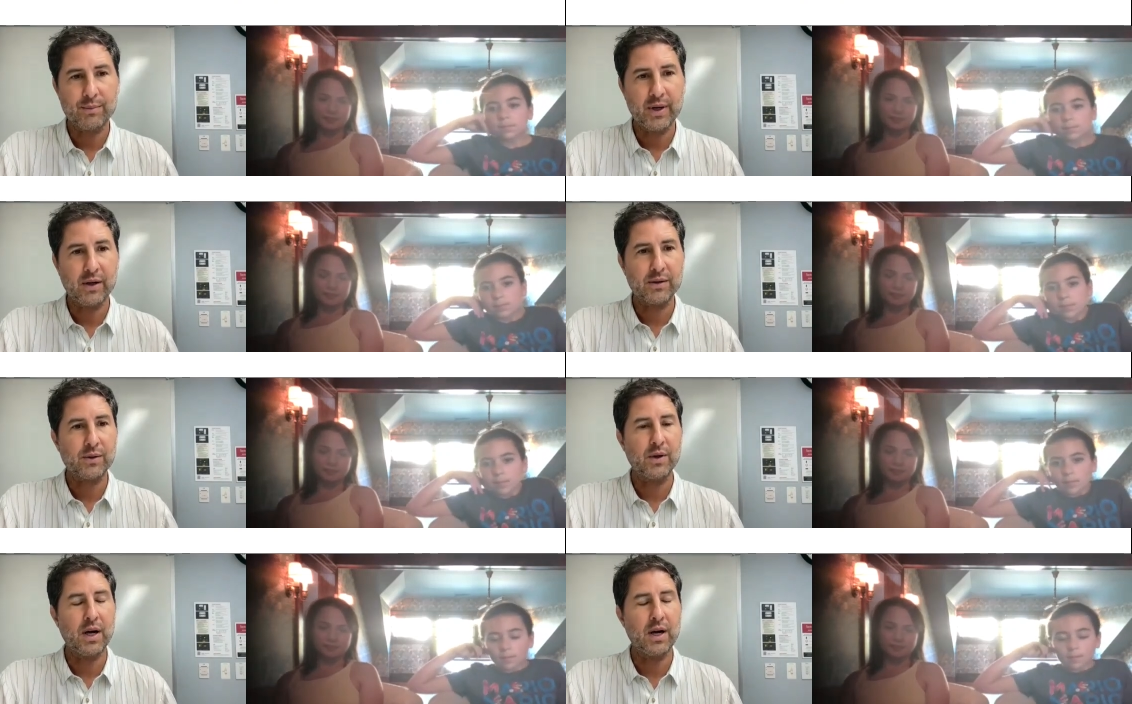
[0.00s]
Speaker 1: middle
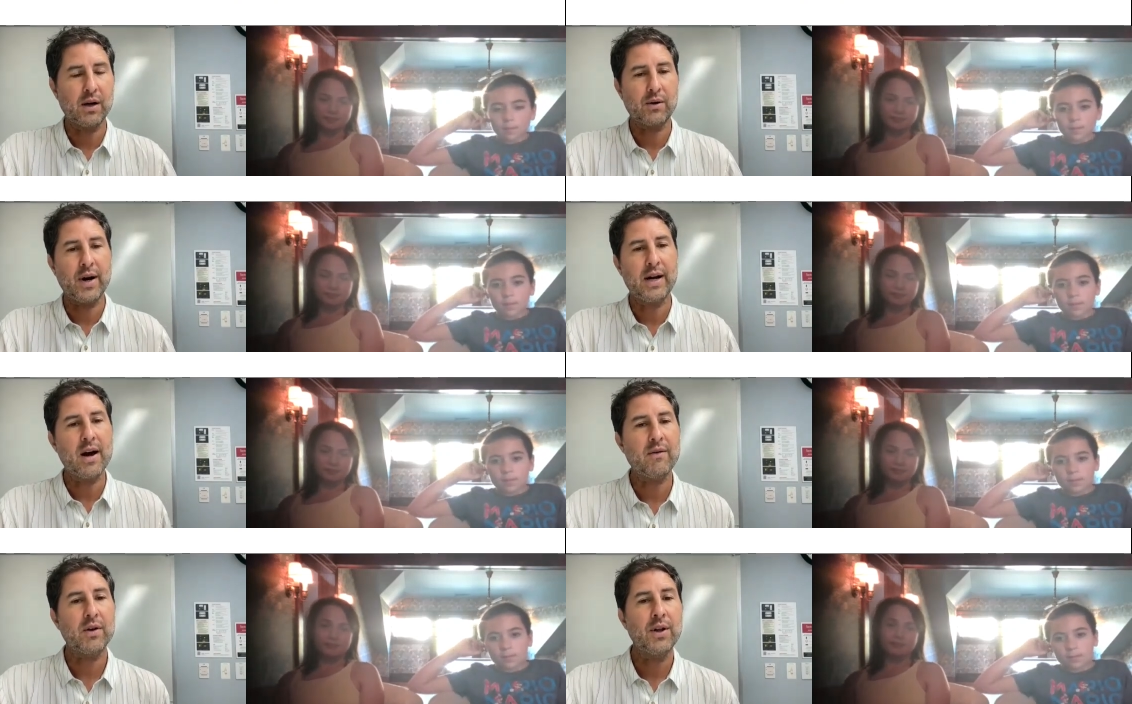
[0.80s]
uh, grade
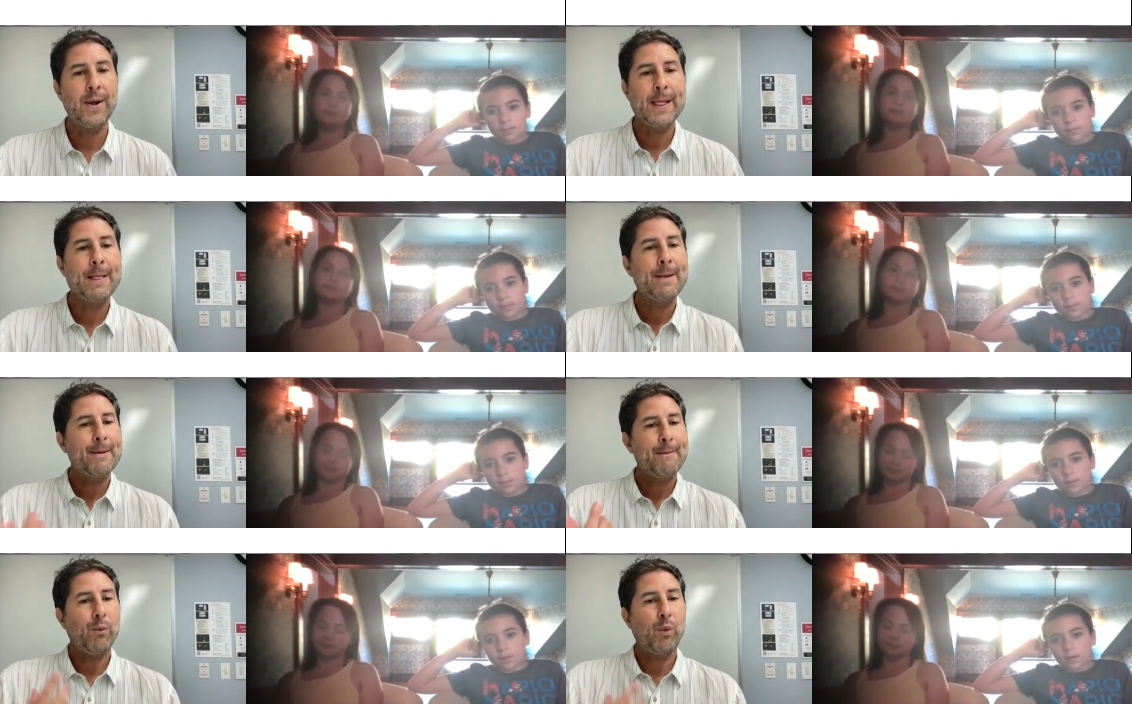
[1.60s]
novel.
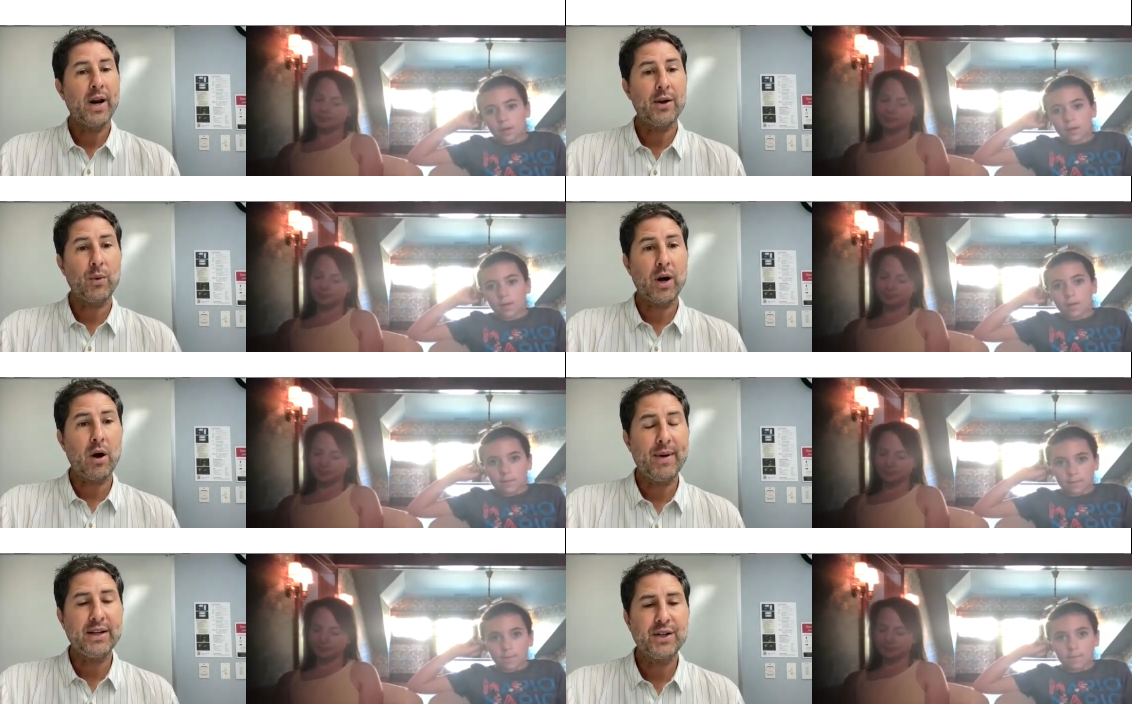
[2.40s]
One other one I'll
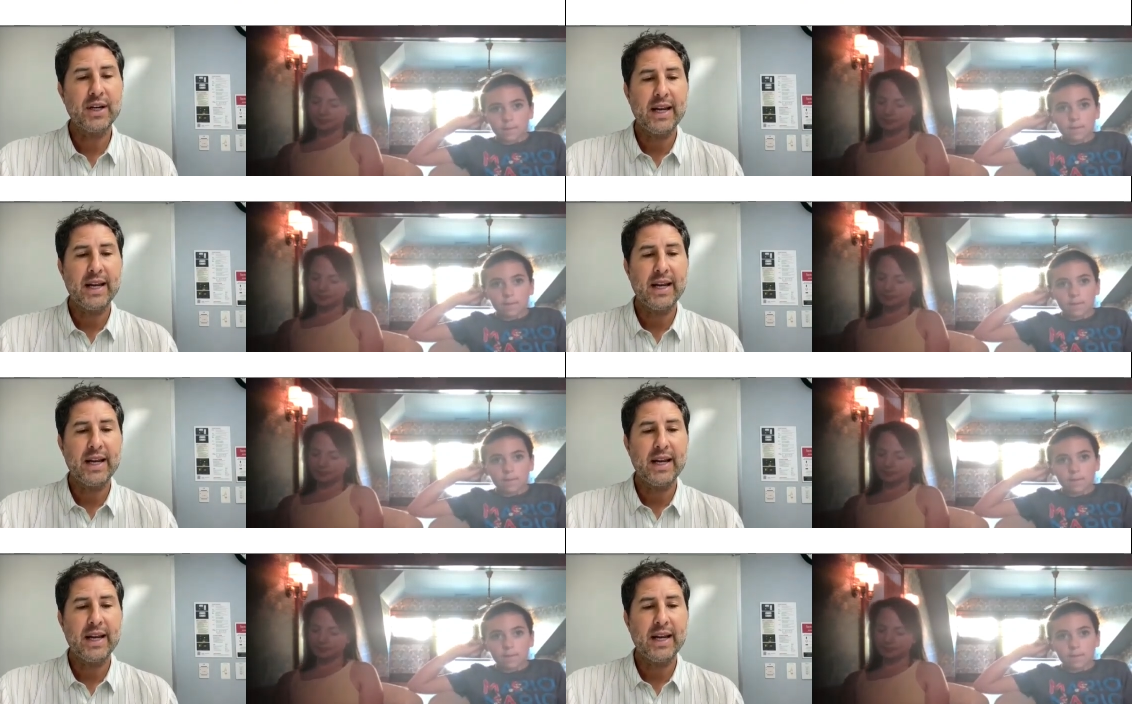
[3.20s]
mention